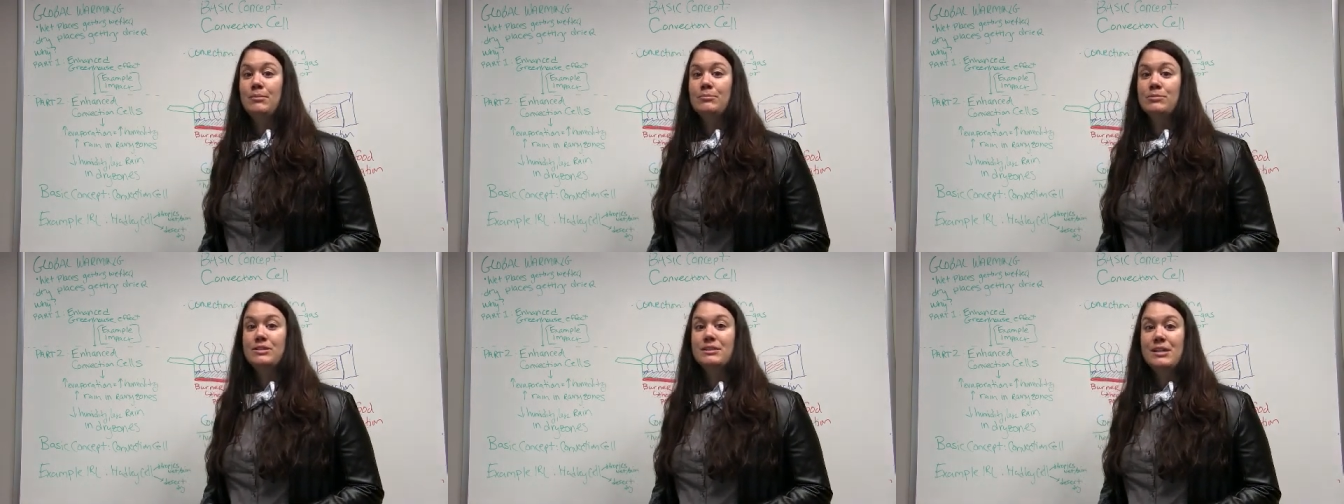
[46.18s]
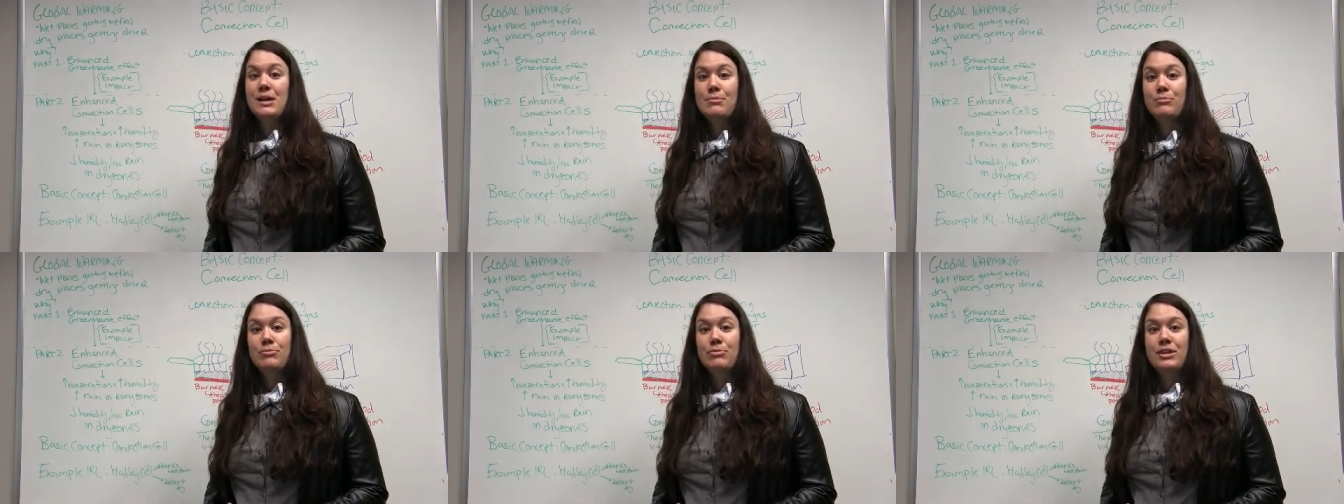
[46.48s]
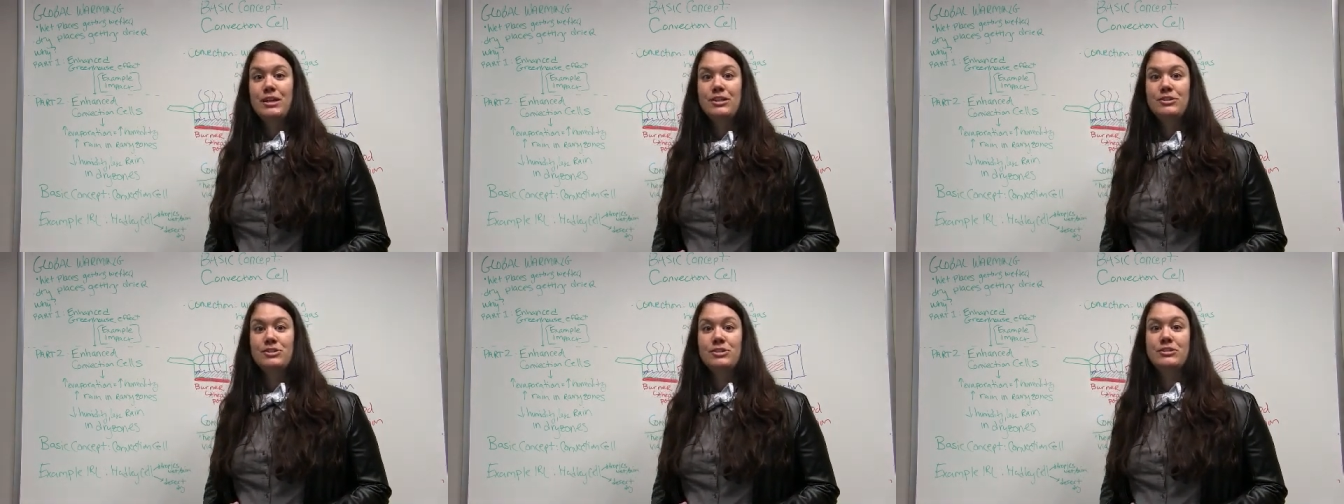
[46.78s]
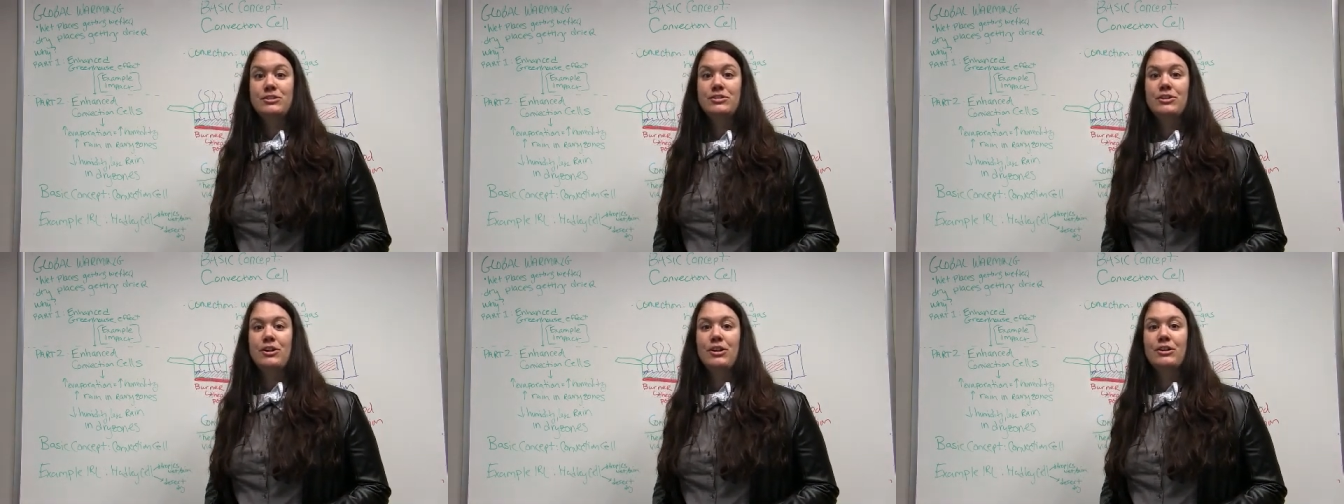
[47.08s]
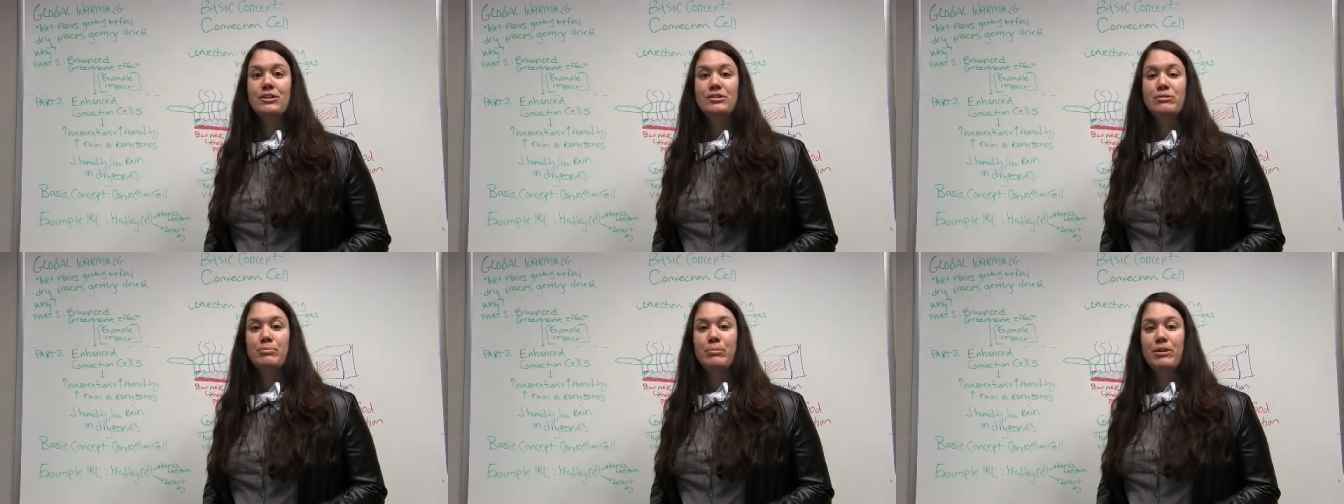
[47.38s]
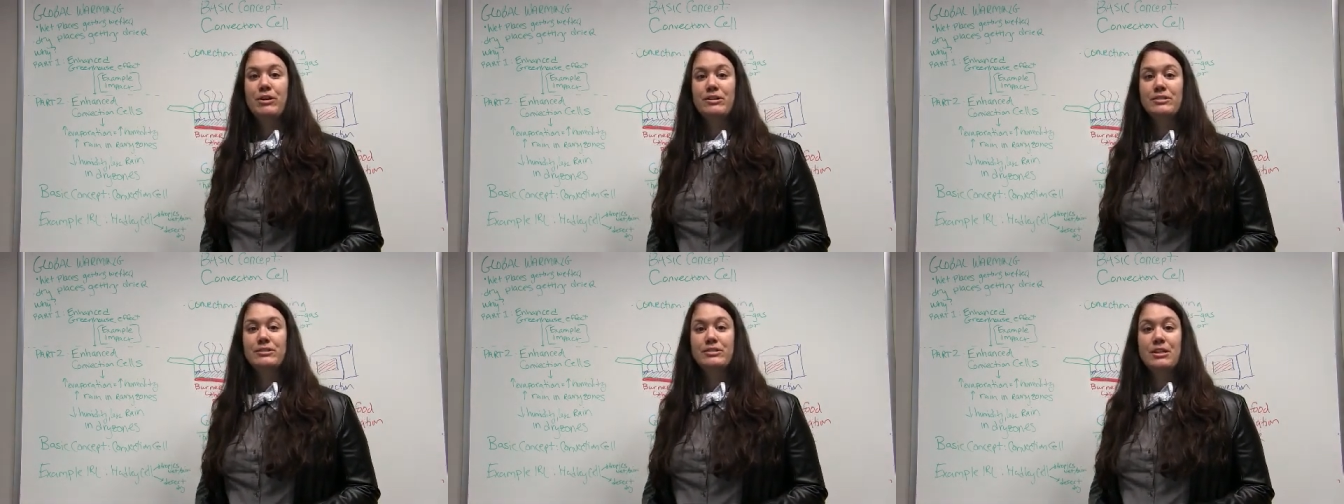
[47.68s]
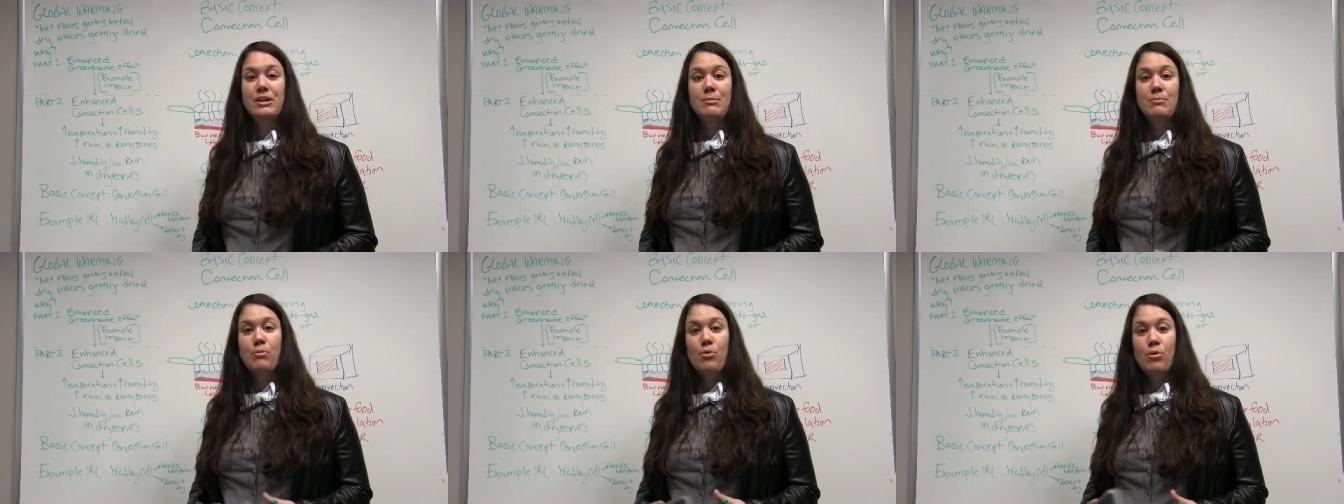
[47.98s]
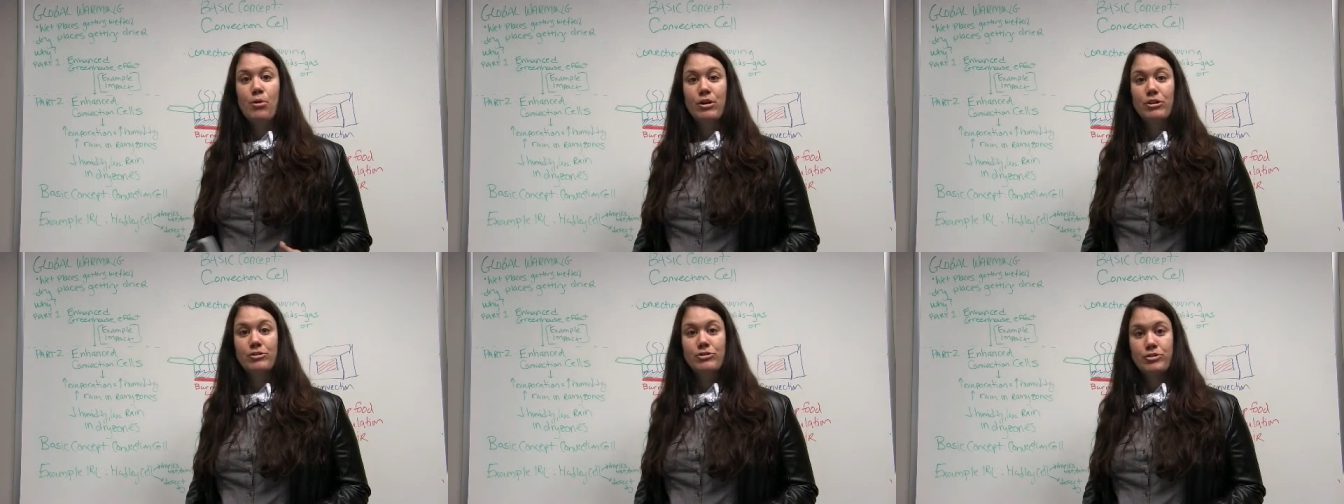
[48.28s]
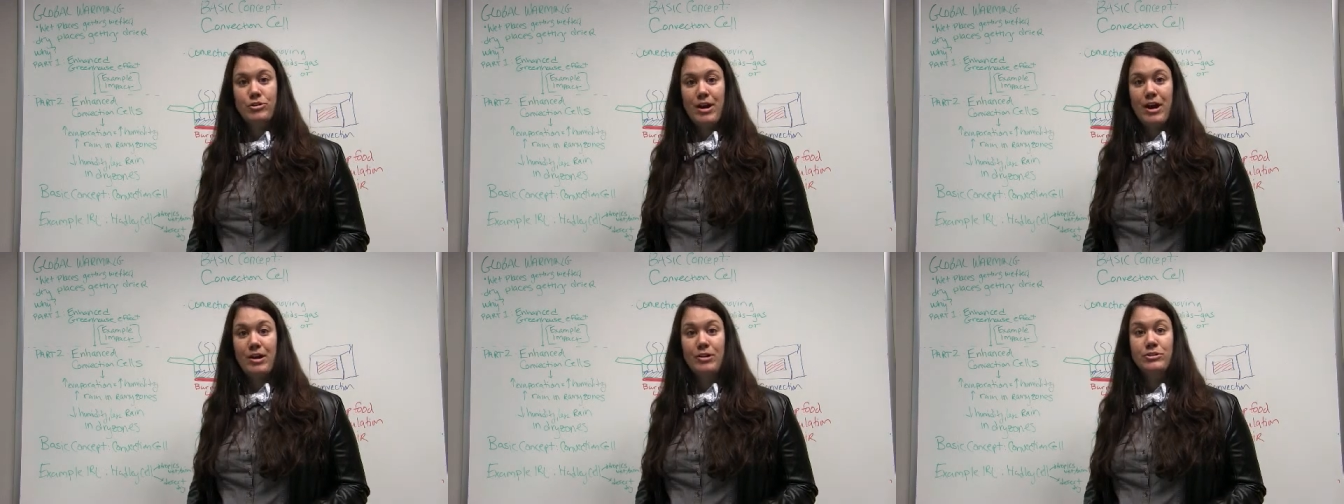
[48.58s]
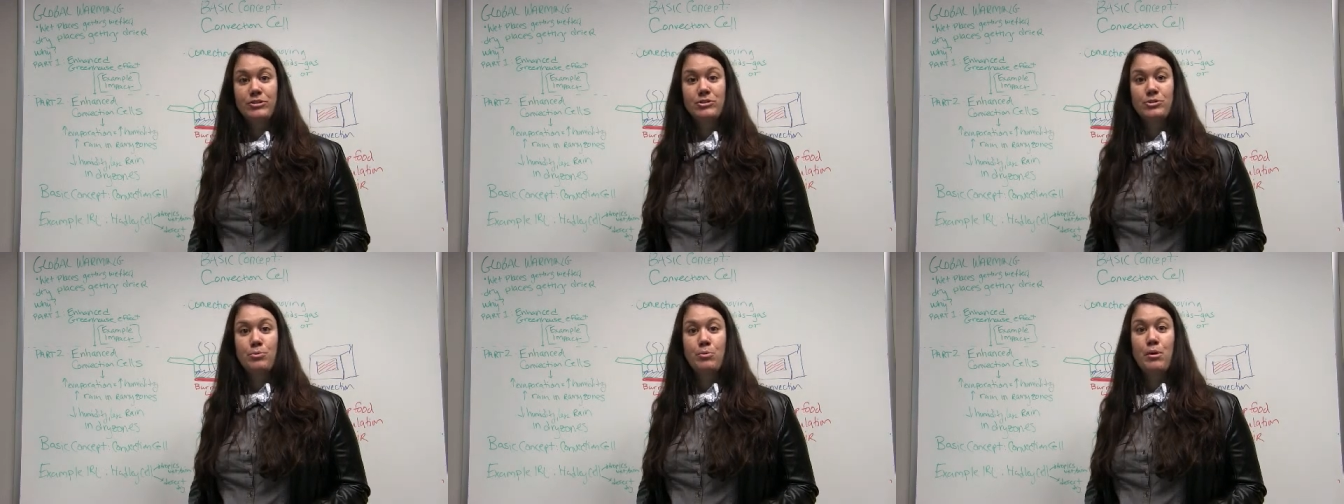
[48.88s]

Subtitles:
some regions are experiencing more droughts